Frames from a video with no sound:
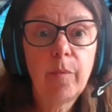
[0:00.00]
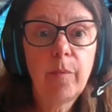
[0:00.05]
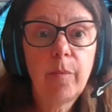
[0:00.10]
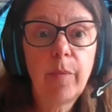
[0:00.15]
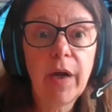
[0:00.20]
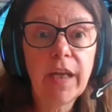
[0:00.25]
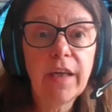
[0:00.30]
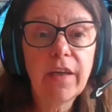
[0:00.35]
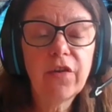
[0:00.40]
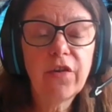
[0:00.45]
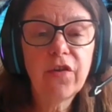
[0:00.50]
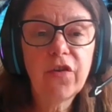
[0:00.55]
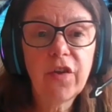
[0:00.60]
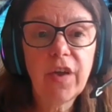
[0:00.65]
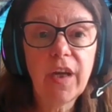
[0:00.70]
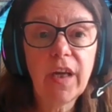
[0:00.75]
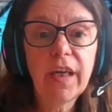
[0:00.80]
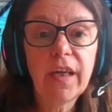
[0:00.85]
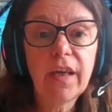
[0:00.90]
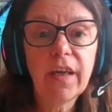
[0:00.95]
but
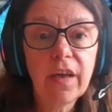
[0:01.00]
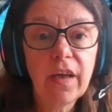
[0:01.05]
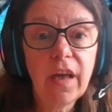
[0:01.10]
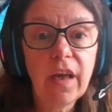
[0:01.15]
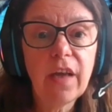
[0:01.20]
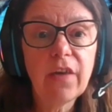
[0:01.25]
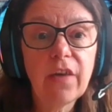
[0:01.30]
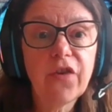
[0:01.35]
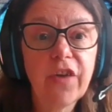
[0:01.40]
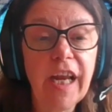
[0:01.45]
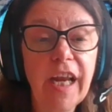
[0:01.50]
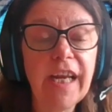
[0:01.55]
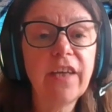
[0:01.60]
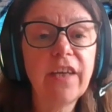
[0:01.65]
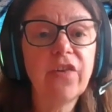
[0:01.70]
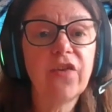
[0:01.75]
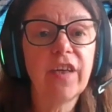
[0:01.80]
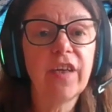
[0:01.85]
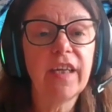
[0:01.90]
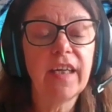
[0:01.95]

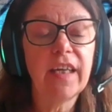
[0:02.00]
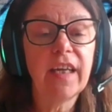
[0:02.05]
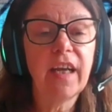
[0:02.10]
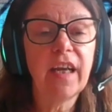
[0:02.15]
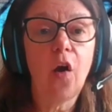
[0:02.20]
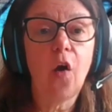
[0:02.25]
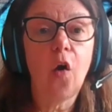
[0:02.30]
changing